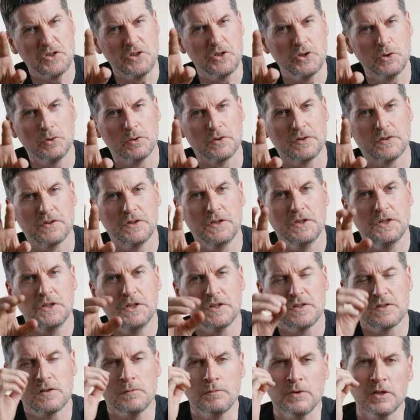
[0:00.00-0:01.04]
you do it.
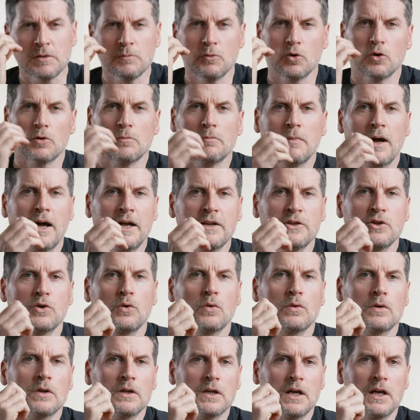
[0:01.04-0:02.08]
Something more
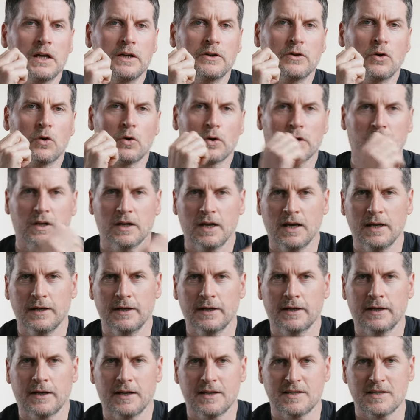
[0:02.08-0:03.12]
manual and
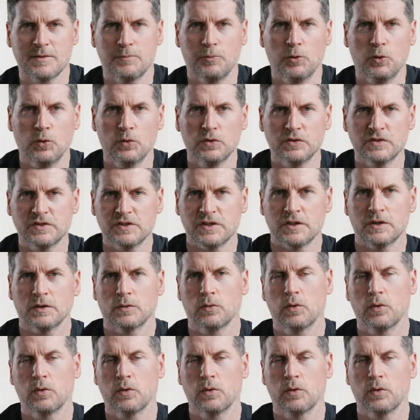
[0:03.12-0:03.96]
organic as opposed to